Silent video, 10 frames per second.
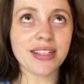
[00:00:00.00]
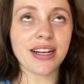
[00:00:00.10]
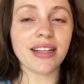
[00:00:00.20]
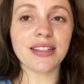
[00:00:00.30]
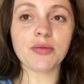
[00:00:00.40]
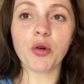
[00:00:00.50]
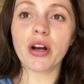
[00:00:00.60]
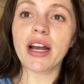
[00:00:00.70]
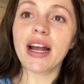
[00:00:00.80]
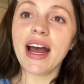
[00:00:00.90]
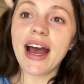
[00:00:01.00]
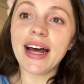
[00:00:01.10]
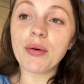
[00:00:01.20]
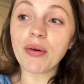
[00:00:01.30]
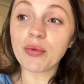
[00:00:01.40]
today, this morning,
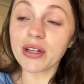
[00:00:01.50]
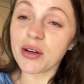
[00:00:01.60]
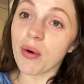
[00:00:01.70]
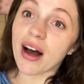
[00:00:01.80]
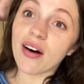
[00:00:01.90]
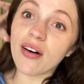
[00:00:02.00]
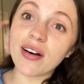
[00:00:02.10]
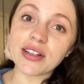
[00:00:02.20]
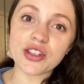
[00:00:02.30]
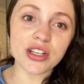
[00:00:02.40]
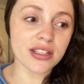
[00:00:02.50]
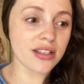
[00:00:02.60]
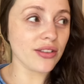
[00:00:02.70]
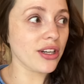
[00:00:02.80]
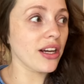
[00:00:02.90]
and it went really well, and
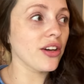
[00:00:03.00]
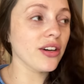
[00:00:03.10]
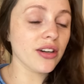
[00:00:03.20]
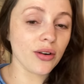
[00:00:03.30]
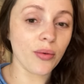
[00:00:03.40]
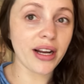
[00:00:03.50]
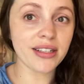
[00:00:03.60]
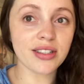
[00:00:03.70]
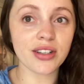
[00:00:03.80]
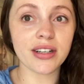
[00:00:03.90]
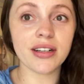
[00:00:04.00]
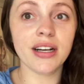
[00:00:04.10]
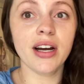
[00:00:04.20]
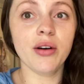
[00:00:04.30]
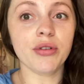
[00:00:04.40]
she's looking good. Her weight is good,
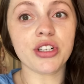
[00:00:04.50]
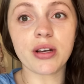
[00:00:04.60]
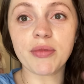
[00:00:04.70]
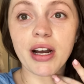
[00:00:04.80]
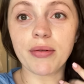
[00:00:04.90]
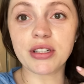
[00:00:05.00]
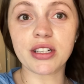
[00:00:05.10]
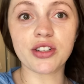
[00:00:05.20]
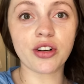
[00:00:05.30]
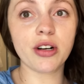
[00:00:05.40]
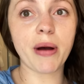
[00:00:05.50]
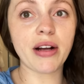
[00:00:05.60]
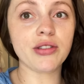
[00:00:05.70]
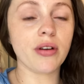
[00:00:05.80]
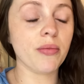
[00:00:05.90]
which is something I was concerned
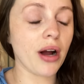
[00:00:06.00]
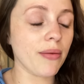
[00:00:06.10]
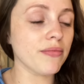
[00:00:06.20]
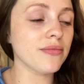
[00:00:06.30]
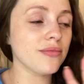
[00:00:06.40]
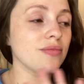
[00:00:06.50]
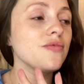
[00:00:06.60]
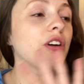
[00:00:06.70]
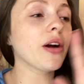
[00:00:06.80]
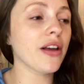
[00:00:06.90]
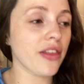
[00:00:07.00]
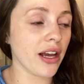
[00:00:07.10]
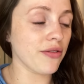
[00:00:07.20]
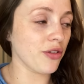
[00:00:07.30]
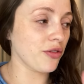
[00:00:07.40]
about, so I'm very
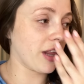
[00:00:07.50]
thankful for